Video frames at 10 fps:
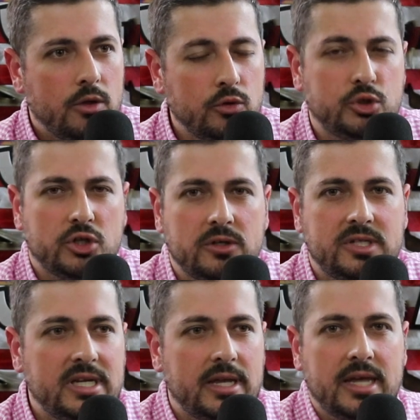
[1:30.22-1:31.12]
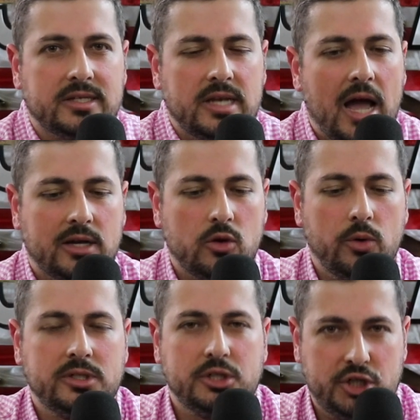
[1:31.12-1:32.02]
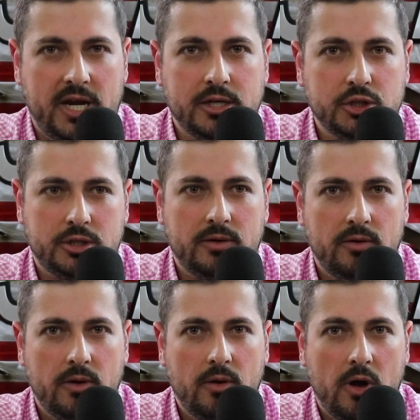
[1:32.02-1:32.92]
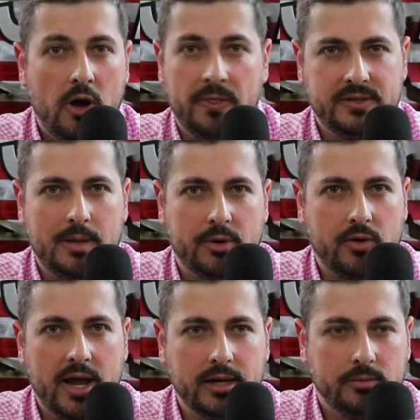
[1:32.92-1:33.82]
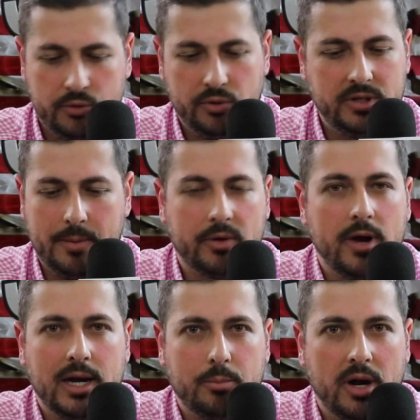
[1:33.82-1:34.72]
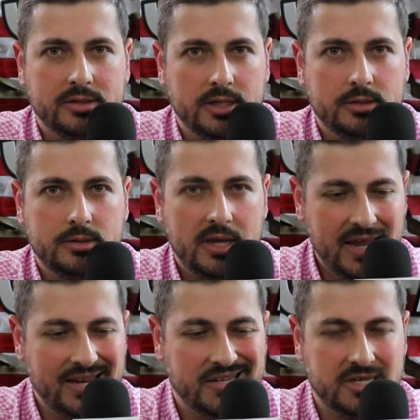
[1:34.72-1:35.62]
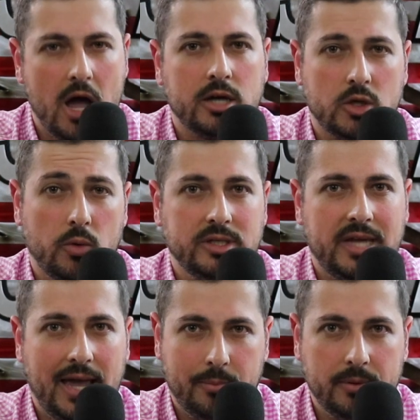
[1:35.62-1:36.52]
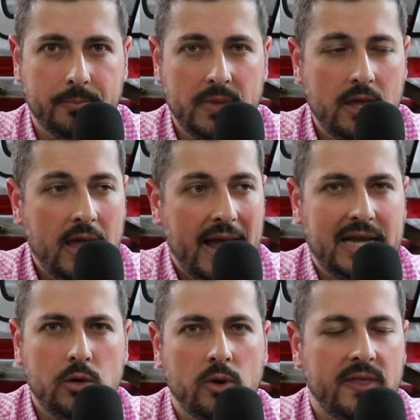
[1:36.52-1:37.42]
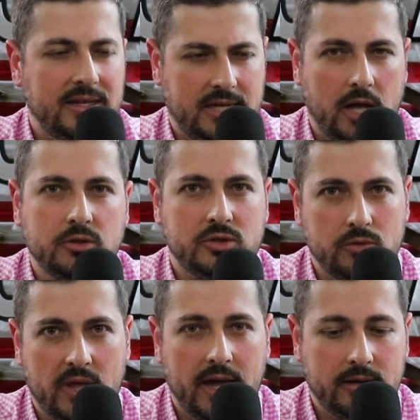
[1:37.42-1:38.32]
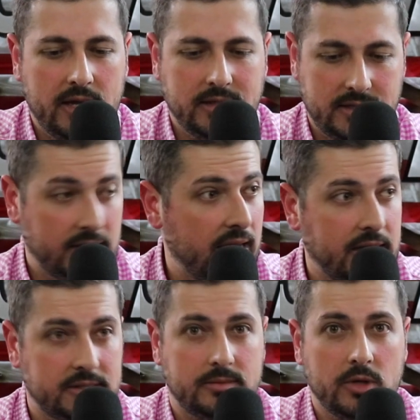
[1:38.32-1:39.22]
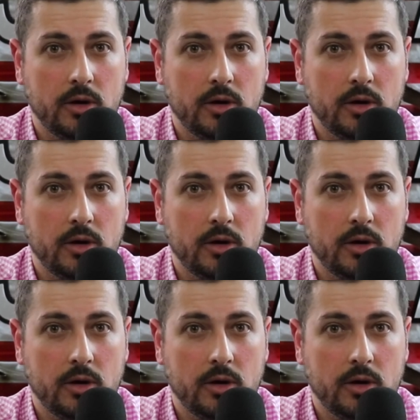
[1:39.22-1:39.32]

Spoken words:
New Jersey is not going to change through the democratic process. It is not going to happen. Anyone that tells you that in today's,